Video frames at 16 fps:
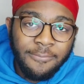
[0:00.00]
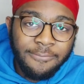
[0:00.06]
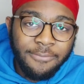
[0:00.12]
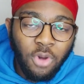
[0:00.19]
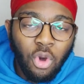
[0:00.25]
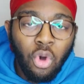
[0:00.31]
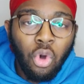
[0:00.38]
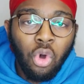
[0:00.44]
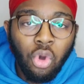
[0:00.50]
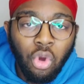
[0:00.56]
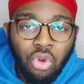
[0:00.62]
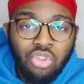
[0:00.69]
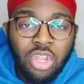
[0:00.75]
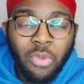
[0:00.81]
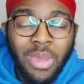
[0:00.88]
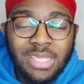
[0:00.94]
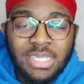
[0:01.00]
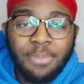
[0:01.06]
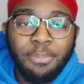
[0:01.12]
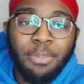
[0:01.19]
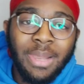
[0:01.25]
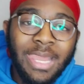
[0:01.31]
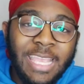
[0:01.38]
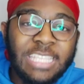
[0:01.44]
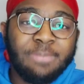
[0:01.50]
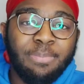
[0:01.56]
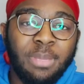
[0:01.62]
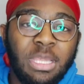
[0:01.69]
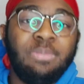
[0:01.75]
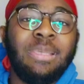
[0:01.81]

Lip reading: 400 away. So please